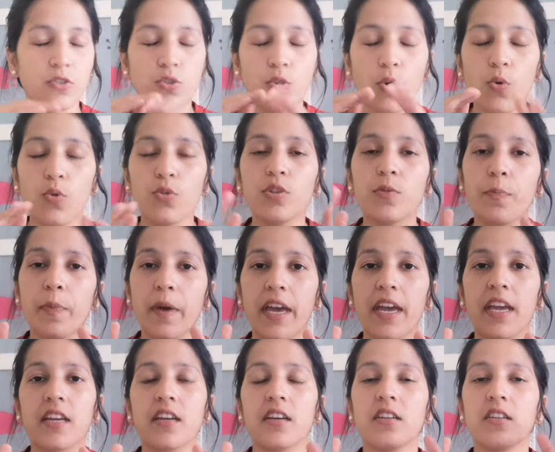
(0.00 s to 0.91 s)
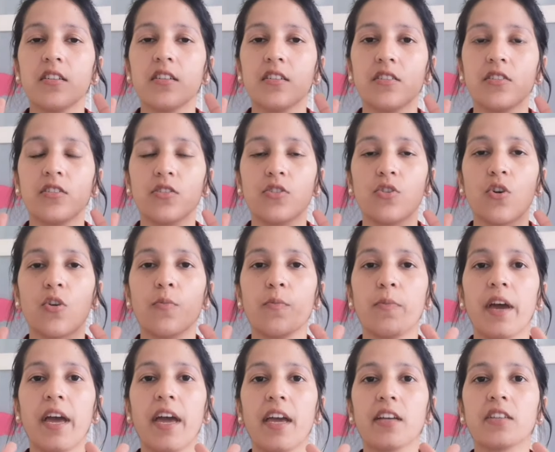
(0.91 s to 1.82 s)
don't pack your
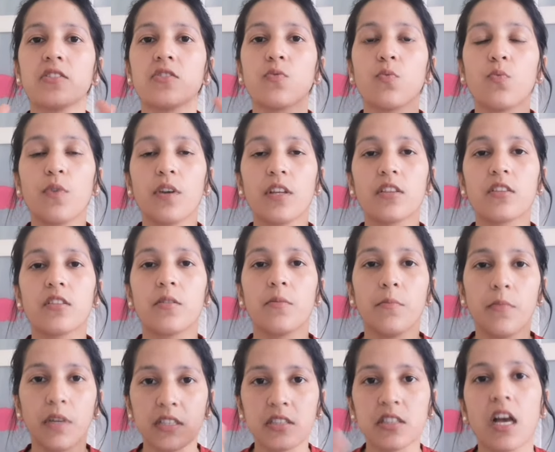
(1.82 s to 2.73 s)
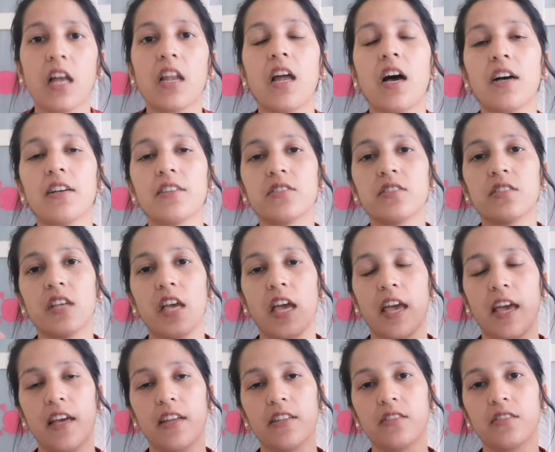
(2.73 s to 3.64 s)
bags with masalas
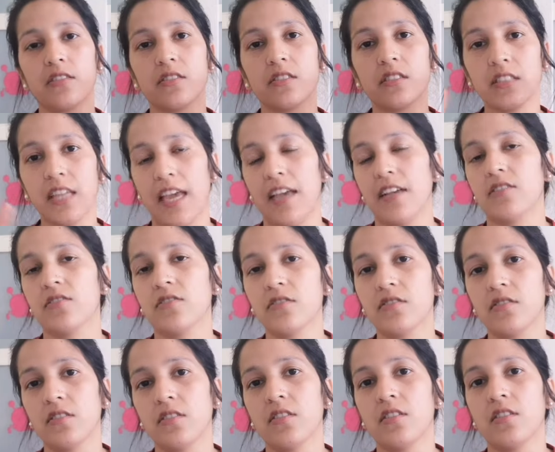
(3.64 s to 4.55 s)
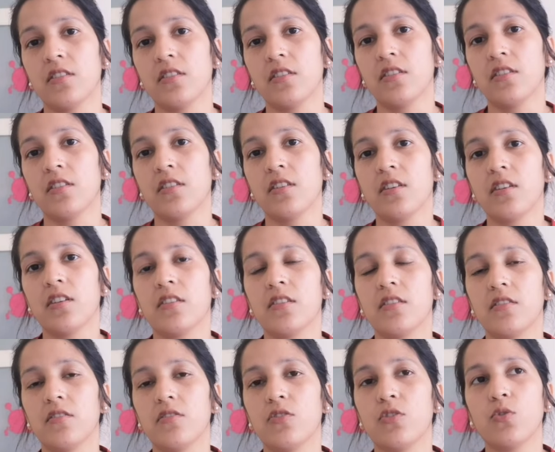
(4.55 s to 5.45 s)
and snacks
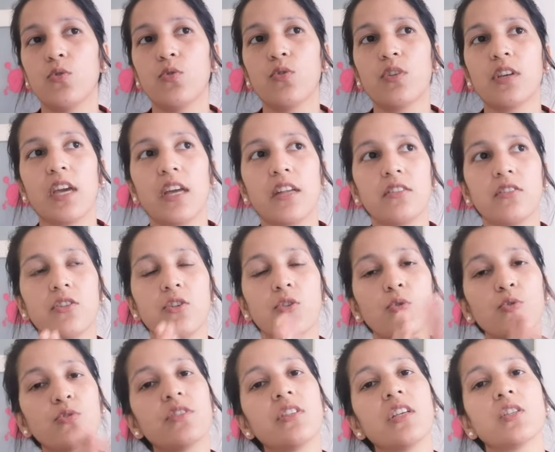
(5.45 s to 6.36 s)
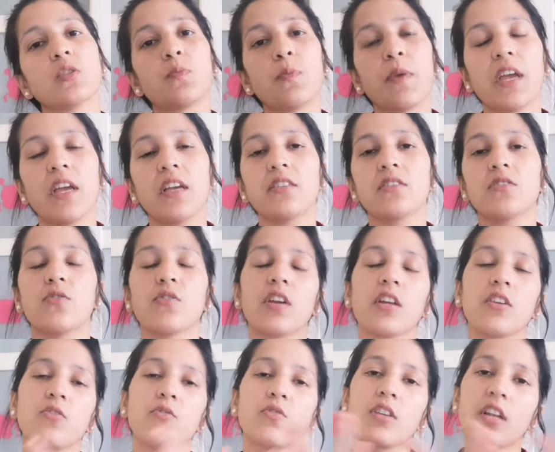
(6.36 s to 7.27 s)
you can use the space you
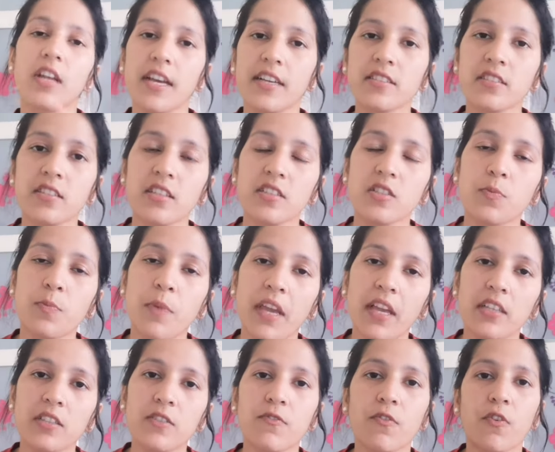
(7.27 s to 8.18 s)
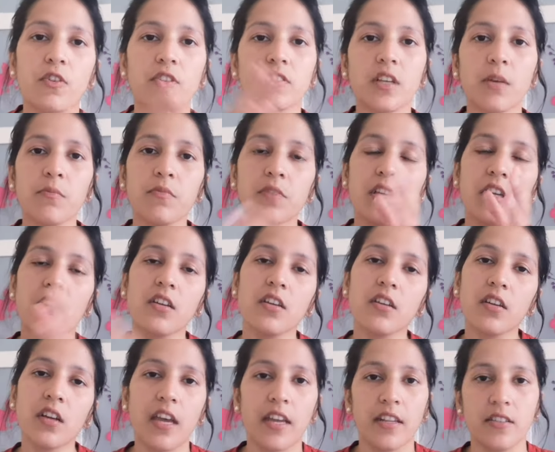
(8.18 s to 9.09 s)
can utilize the space for
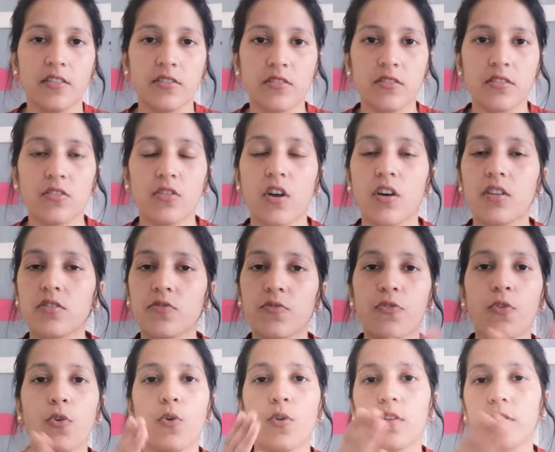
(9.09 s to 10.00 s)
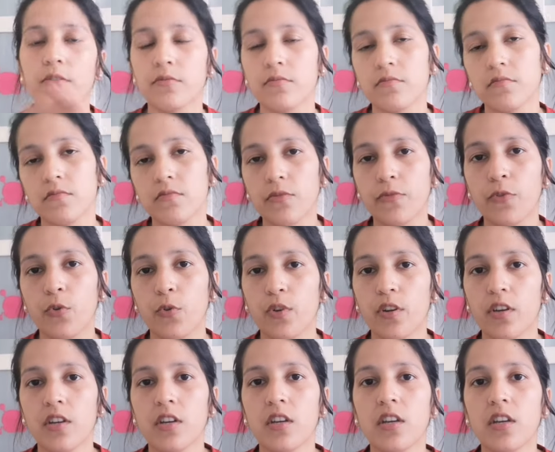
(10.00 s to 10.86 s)
something else not for food